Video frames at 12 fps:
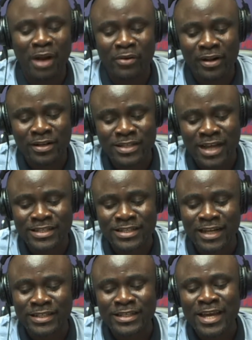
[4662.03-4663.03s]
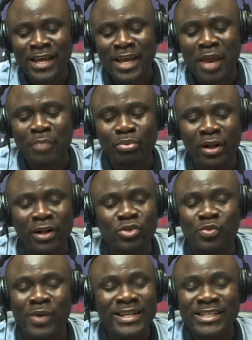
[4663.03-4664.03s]
barrels as at April
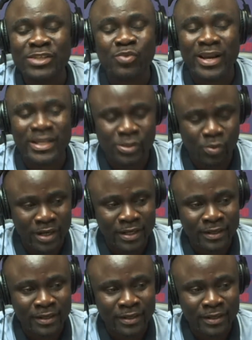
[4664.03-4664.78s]
2021.